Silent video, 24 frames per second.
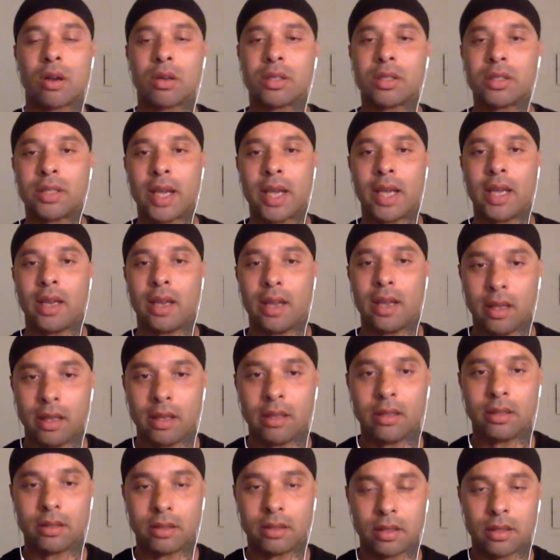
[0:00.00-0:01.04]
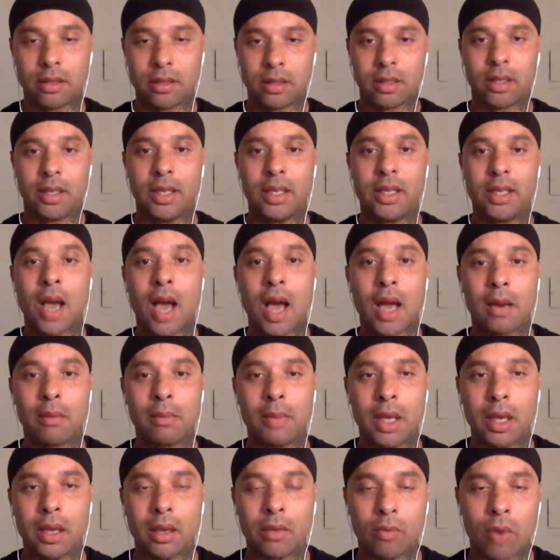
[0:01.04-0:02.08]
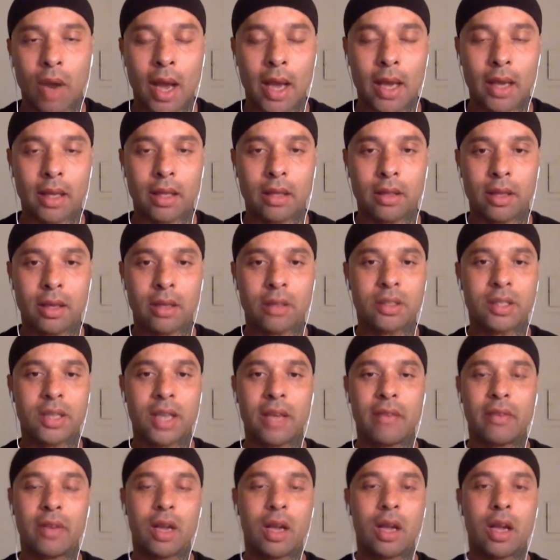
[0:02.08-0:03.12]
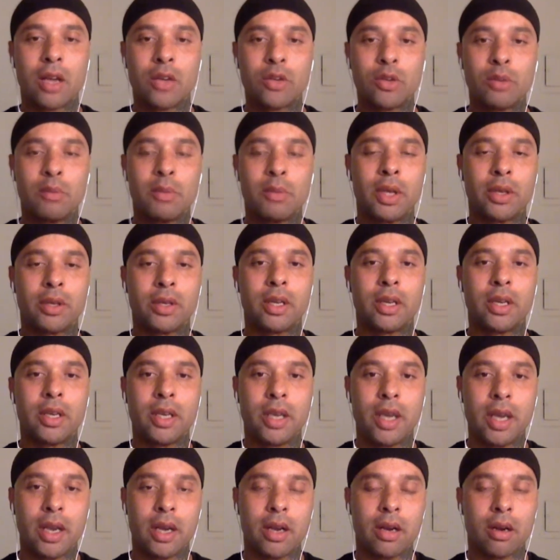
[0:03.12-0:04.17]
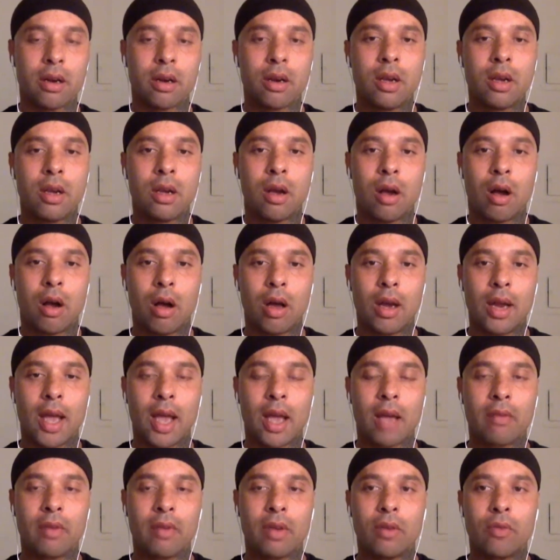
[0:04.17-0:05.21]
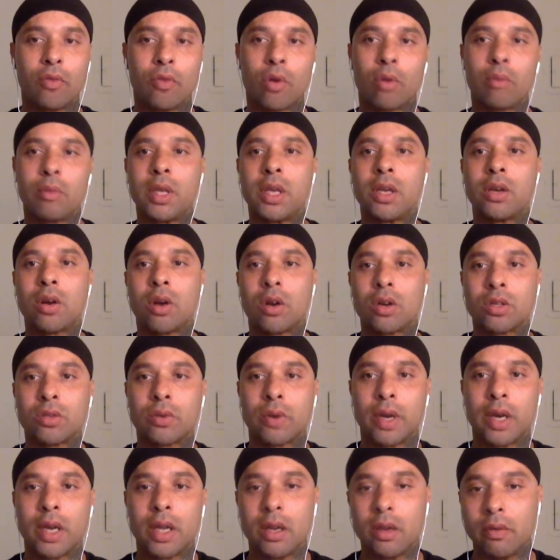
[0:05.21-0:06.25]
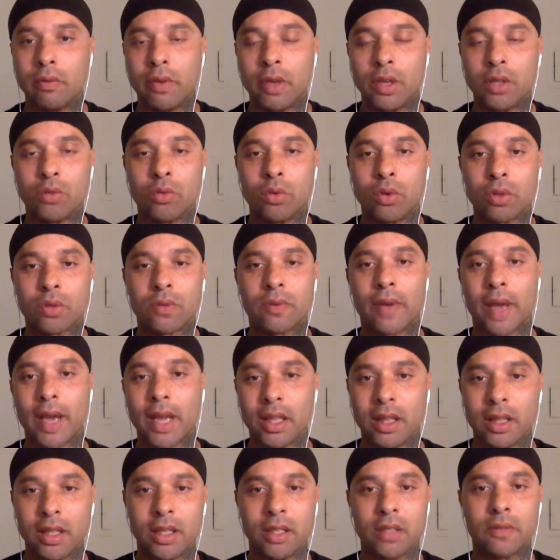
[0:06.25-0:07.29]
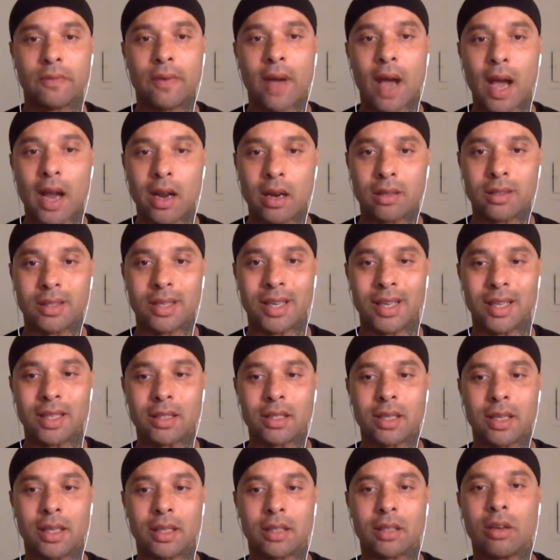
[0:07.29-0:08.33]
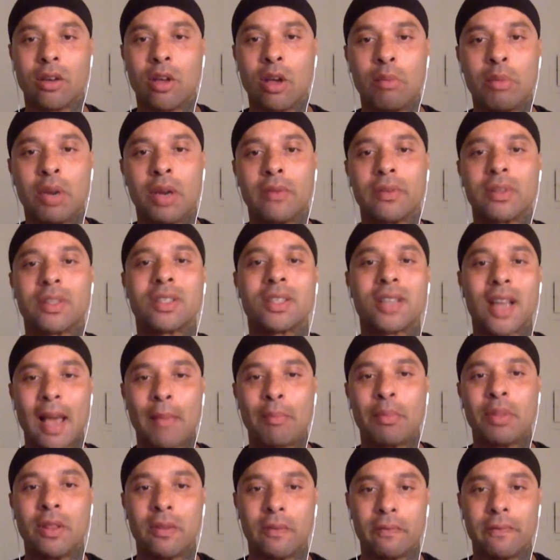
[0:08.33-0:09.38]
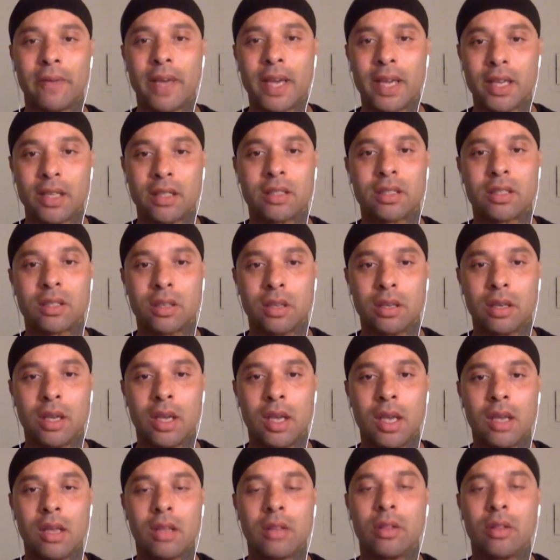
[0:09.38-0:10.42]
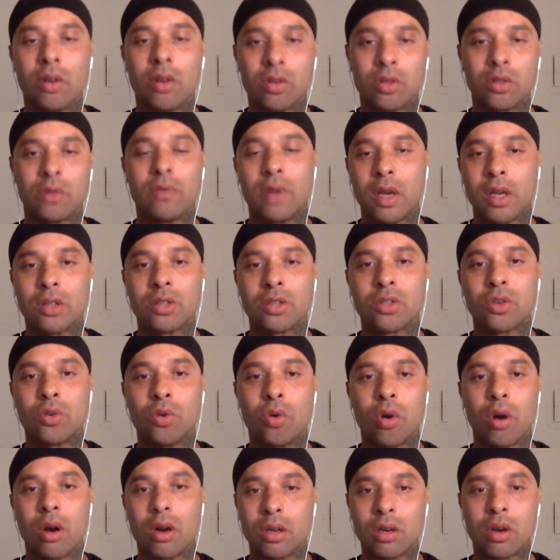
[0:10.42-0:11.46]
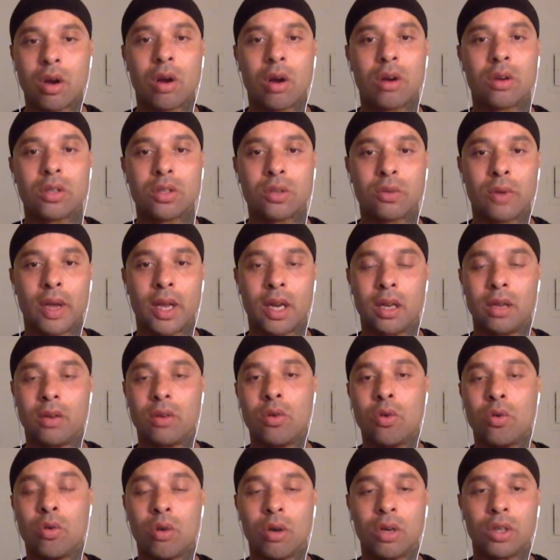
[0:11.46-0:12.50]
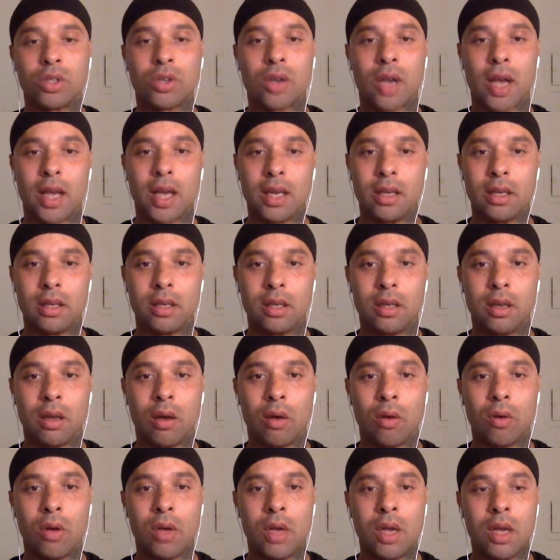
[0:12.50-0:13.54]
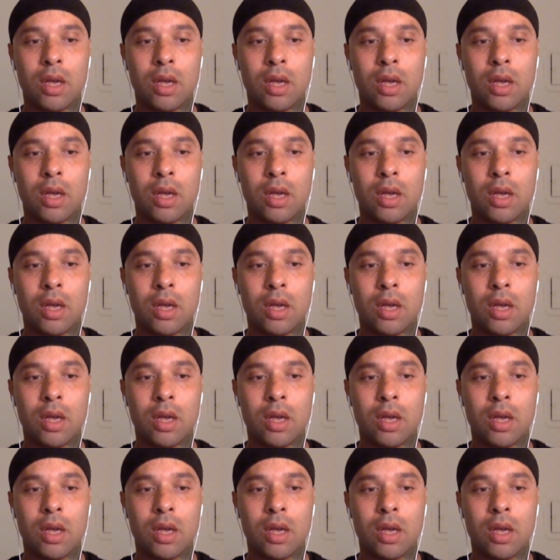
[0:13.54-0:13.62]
our state economy, right? They're saving $100 million a year on having formerly incarcerated individuals fighting these fires. And it's a little bit of a slap in the face to those of us who are incarcerated, who are trying to, you know,